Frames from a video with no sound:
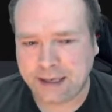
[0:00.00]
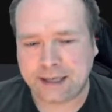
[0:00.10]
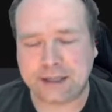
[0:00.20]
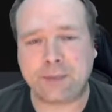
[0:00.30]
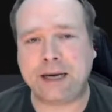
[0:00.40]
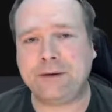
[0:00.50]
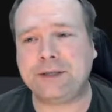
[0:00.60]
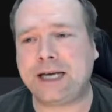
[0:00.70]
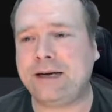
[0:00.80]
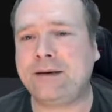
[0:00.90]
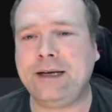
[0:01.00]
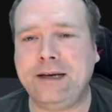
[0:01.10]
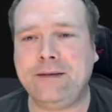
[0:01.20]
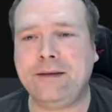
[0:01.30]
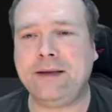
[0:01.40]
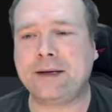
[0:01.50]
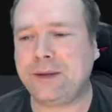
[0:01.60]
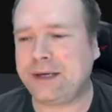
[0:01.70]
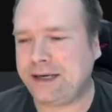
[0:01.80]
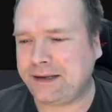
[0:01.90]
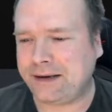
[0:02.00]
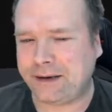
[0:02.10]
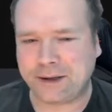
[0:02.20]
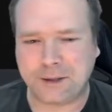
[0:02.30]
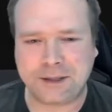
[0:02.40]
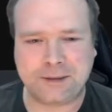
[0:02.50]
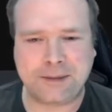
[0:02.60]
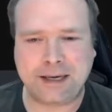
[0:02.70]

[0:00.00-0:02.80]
It's a binary scale, either they're good or either they're not good,